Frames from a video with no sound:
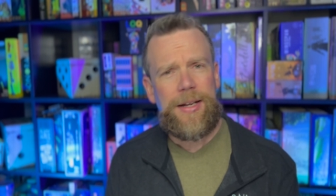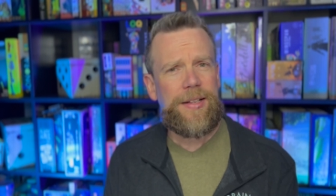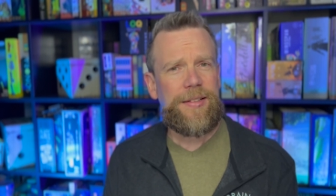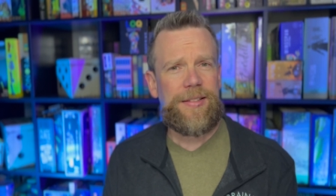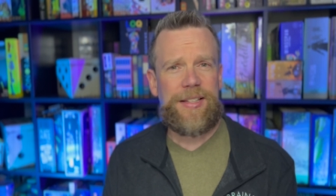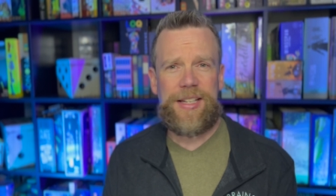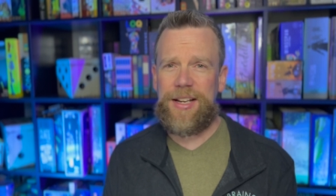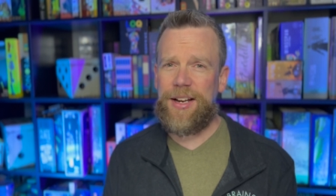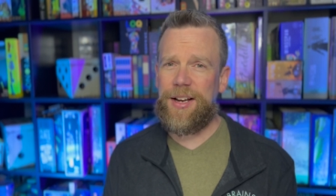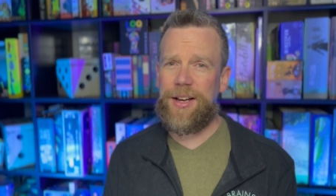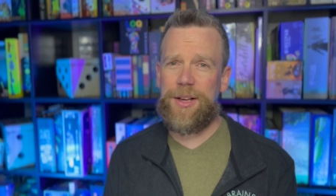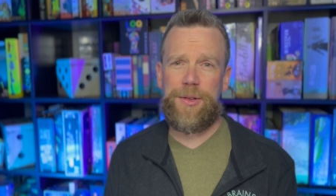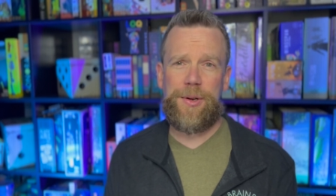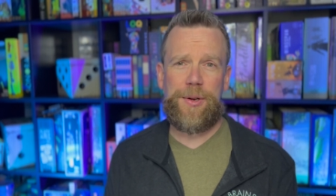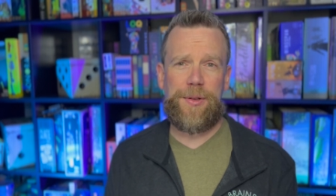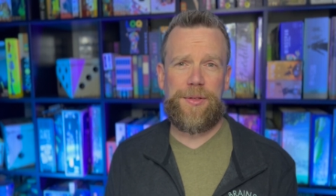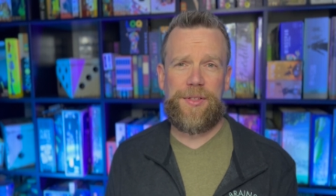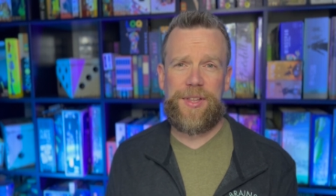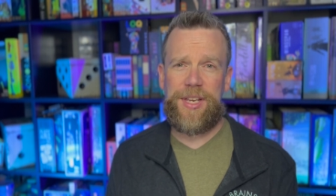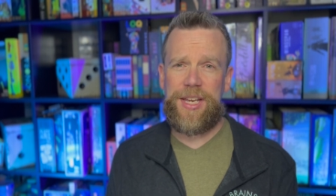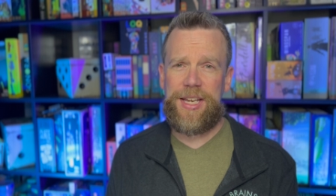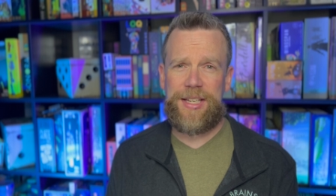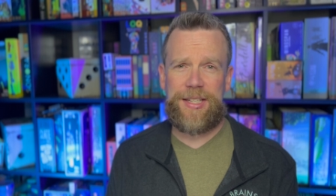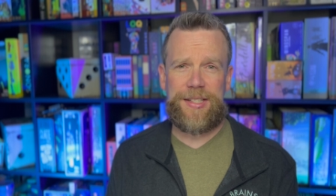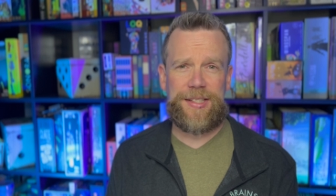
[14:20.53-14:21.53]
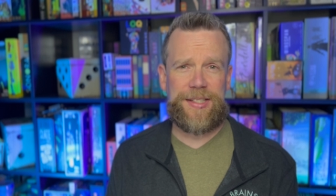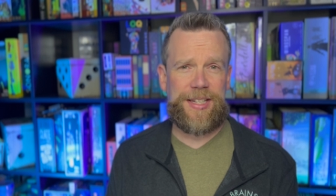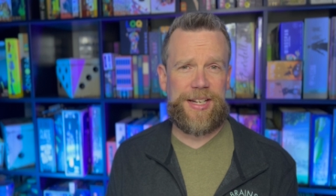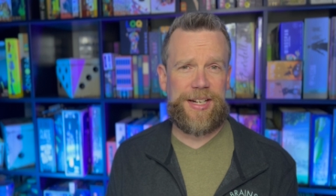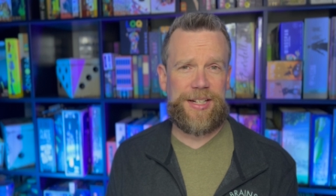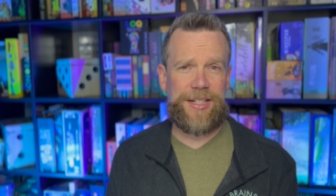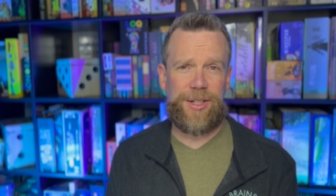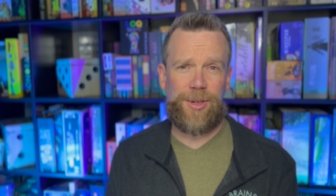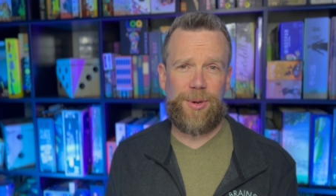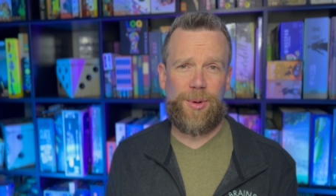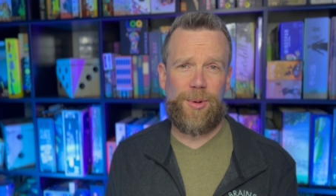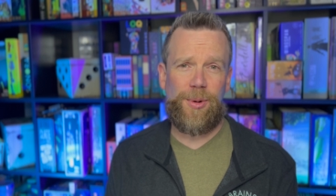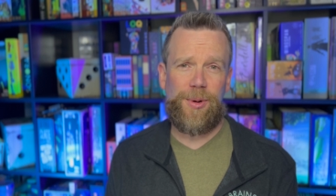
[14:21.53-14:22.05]
The other thing is that
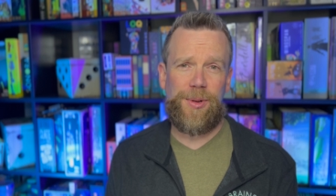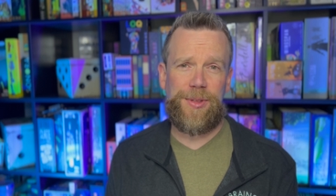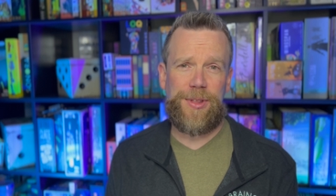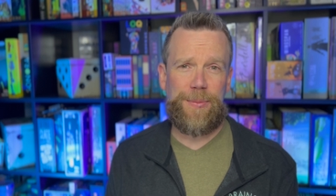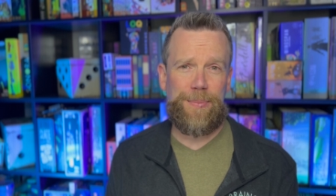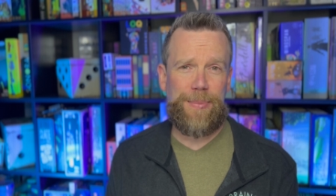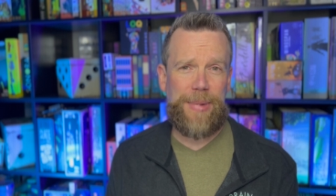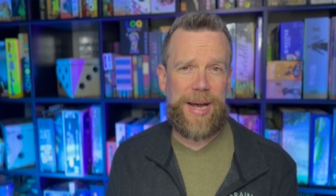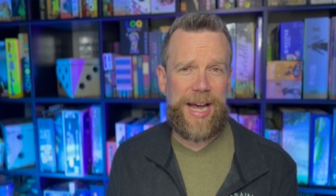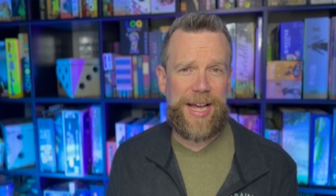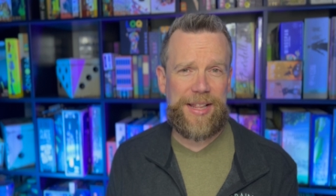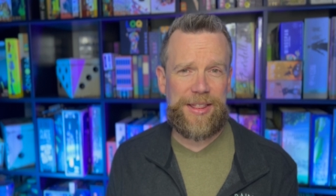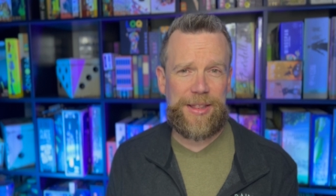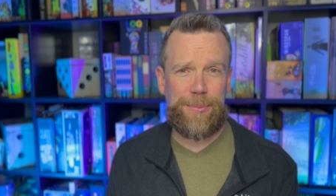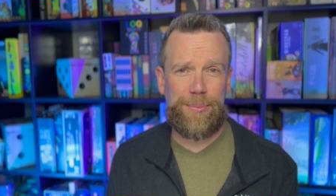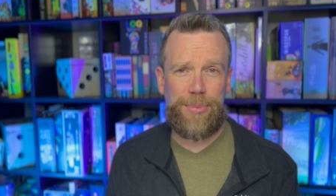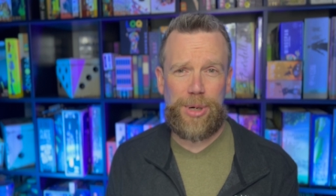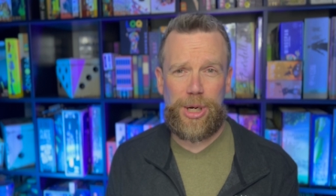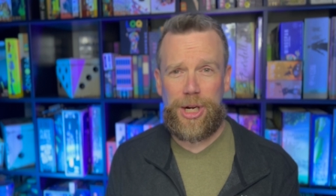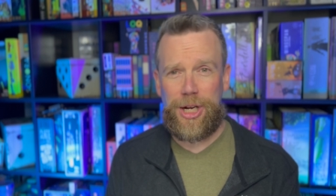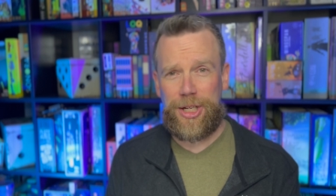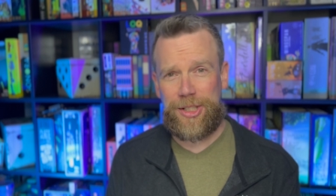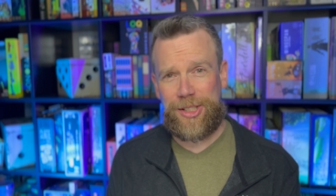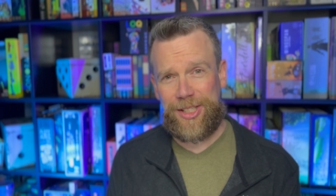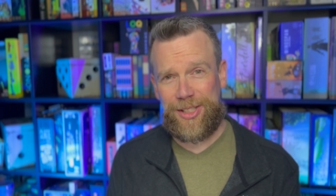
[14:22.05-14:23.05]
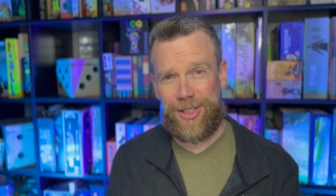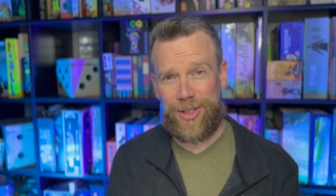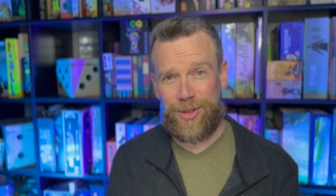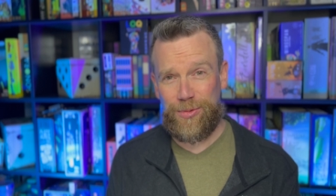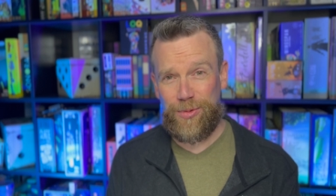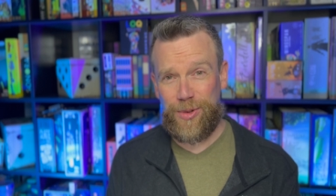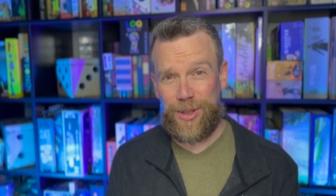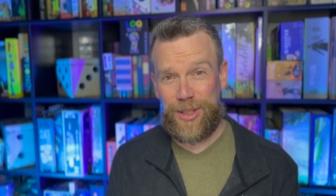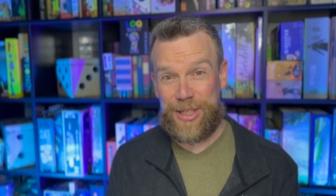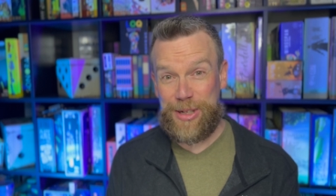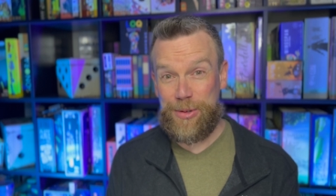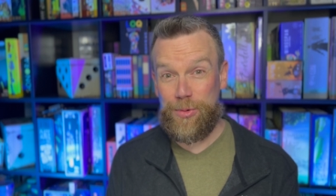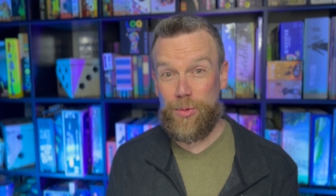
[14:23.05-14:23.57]
to hold the mat, the box is a
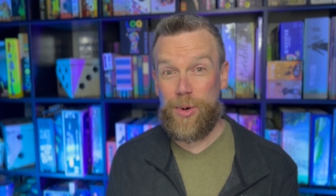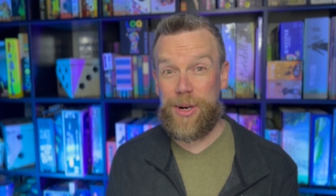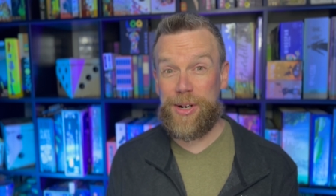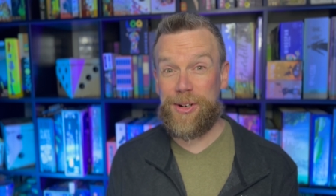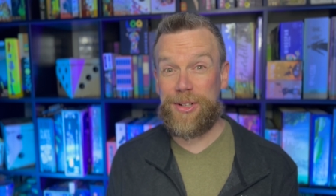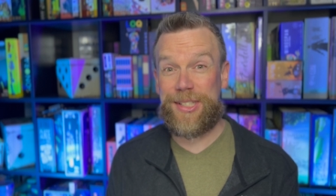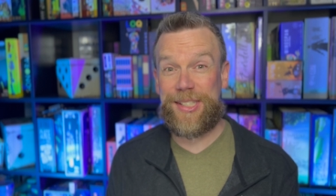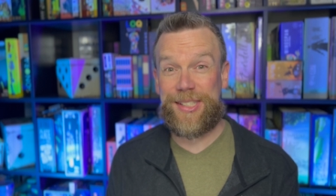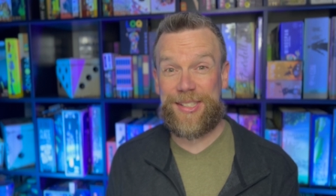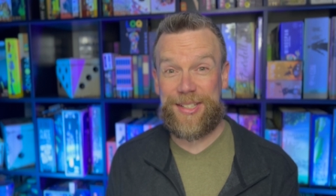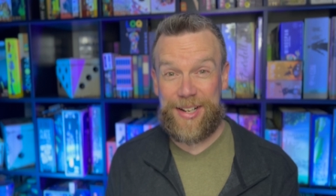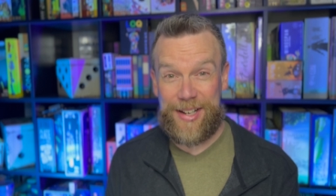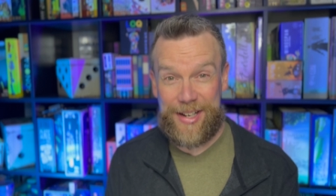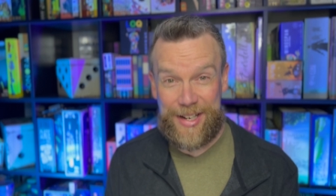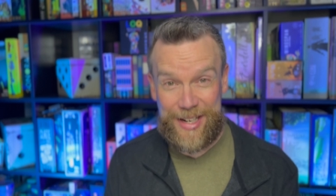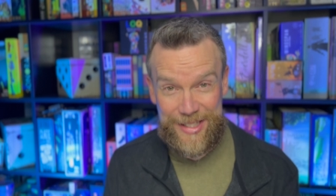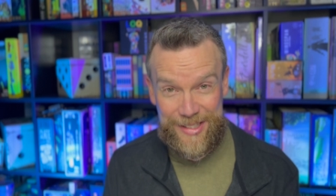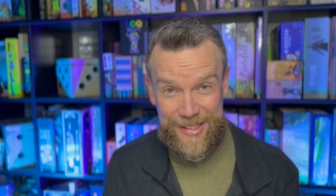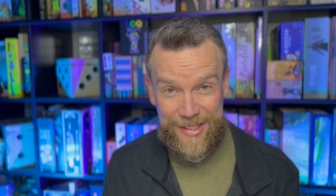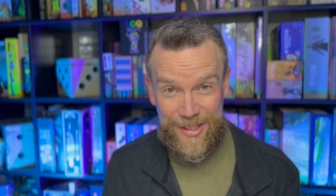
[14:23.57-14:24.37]
really weird size.